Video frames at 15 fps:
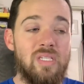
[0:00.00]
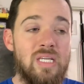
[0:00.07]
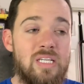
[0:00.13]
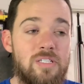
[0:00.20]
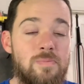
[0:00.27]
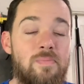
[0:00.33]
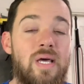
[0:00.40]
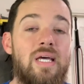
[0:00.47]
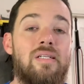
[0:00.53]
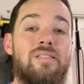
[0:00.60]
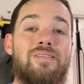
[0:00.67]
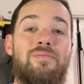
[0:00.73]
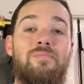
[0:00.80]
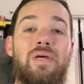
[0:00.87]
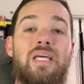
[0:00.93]
is
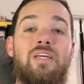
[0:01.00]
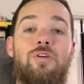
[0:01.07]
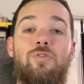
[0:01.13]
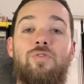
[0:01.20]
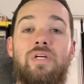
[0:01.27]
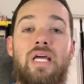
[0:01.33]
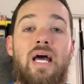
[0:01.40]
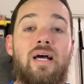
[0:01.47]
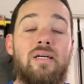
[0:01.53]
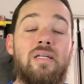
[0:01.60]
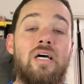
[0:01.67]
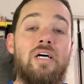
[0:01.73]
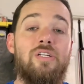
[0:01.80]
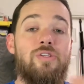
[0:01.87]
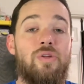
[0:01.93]
meant to make you react
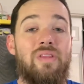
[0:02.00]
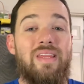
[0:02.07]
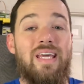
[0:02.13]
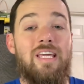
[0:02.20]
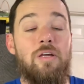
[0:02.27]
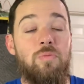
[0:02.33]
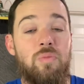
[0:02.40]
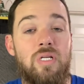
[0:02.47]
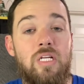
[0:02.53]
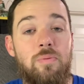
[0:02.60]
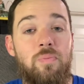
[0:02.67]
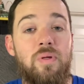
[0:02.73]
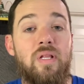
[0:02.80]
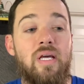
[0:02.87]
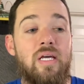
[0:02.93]
so that they can
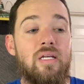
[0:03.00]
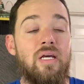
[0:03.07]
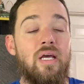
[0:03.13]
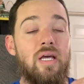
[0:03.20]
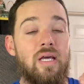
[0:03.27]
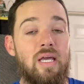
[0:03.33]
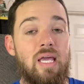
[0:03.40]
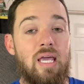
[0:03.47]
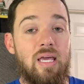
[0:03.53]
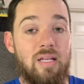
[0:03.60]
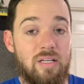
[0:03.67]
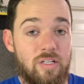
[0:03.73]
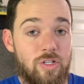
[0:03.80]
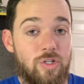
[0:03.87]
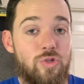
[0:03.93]
manipulate
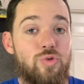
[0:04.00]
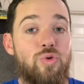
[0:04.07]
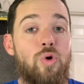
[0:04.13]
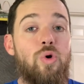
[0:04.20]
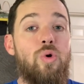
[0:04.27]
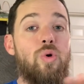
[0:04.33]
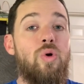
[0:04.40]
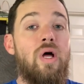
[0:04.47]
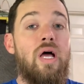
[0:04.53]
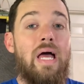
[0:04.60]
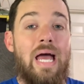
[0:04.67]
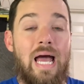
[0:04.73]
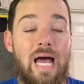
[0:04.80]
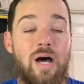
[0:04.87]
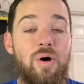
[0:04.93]
and control
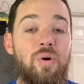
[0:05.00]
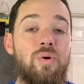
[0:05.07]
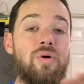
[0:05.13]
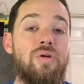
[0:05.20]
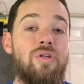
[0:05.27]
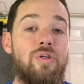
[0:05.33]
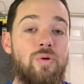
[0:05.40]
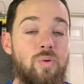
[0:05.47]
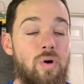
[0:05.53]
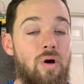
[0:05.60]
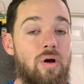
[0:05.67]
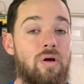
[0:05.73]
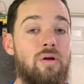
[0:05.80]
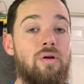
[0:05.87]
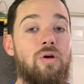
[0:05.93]
how you
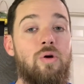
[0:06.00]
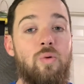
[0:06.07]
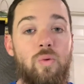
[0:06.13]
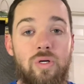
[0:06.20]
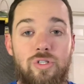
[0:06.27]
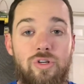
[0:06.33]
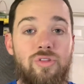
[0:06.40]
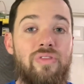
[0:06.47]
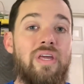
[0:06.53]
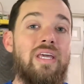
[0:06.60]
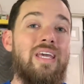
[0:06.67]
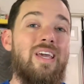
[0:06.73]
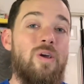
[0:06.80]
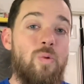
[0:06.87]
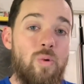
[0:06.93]
are, what you're
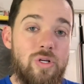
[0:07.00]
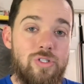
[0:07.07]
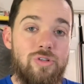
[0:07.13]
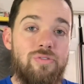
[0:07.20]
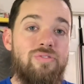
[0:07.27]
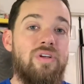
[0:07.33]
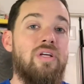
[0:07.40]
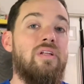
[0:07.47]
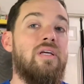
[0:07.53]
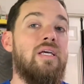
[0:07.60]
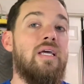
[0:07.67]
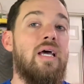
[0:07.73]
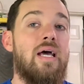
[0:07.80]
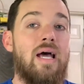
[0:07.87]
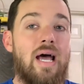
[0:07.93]
thinking, what you're
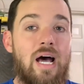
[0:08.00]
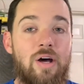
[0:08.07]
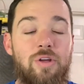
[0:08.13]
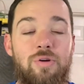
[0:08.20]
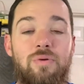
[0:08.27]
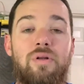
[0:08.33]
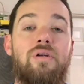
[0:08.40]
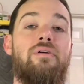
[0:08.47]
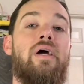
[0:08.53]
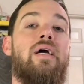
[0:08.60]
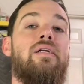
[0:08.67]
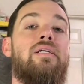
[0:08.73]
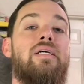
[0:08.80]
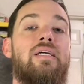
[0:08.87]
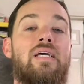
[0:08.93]
feeling, how you're
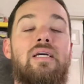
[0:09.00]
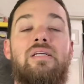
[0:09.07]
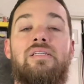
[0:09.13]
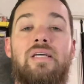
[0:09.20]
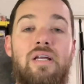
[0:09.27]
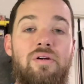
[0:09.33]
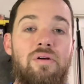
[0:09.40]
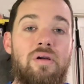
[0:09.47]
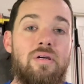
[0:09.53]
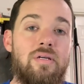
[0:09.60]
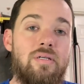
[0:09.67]
interacting, etc.